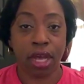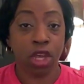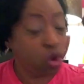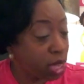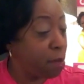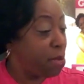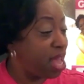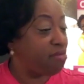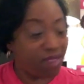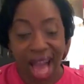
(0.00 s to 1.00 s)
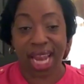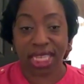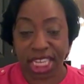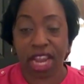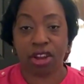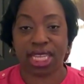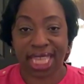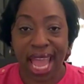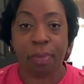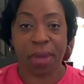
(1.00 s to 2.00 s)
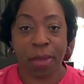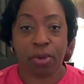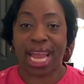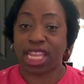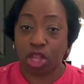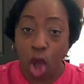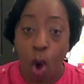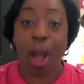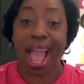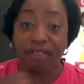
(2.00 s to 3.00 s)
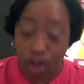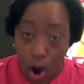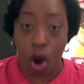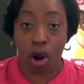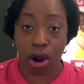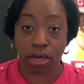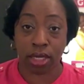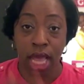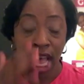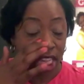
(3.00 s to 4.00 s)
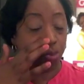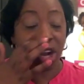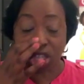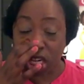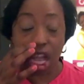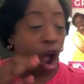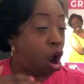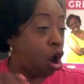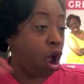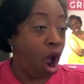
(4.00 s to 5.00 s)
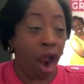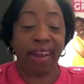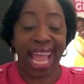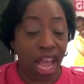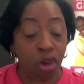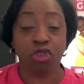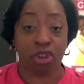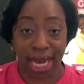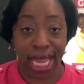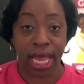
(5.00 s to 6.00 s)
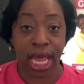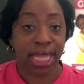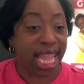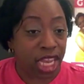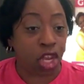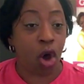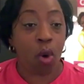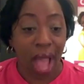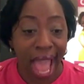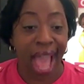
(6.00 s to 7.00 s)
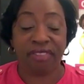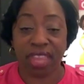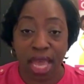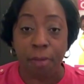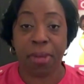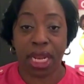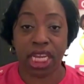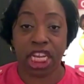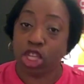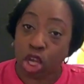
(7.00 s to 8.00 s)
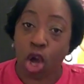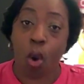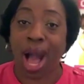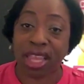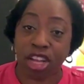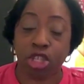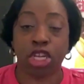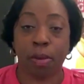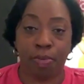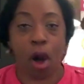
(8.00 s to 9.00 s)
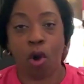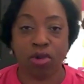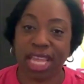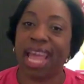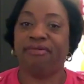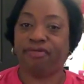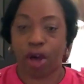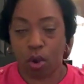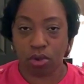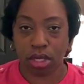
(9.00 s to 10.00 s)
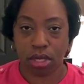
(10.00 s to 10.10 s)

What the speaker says: You can be a volunteer to take people that don't have cars, especially our elderly, that don't have the ability to go out there to the polls and vote.